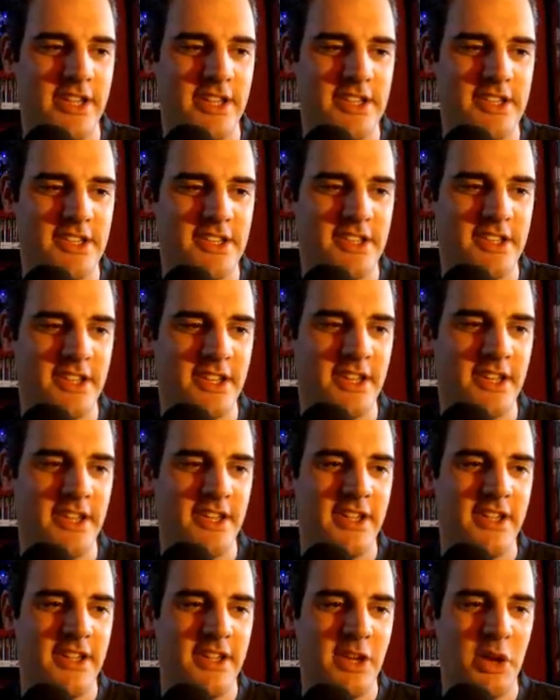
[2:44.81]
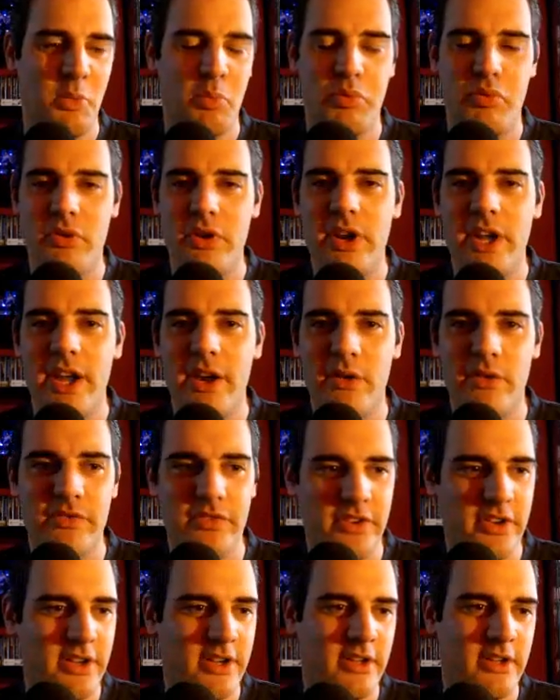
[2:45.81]
This is a
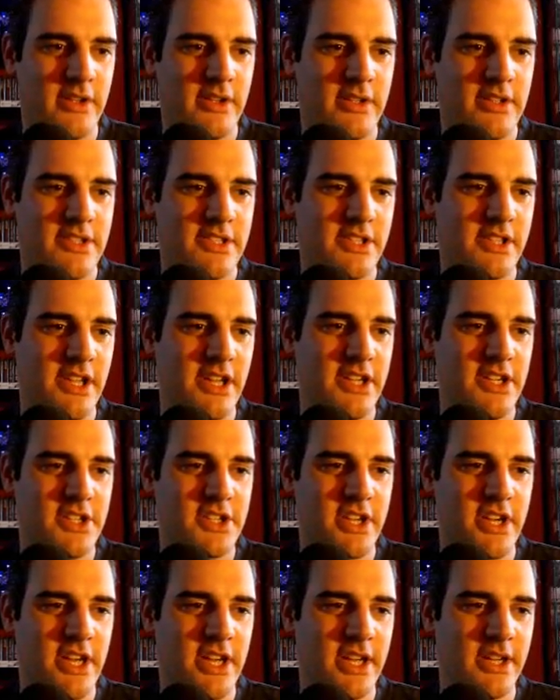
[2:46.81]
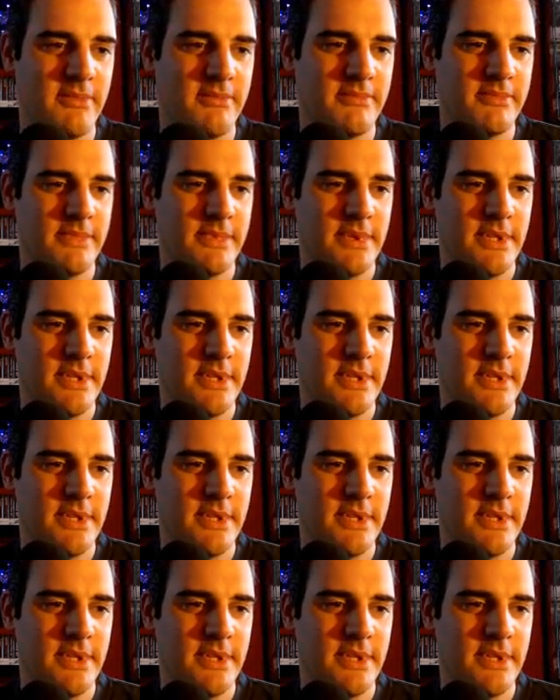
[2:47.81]
pre-alpha stage game.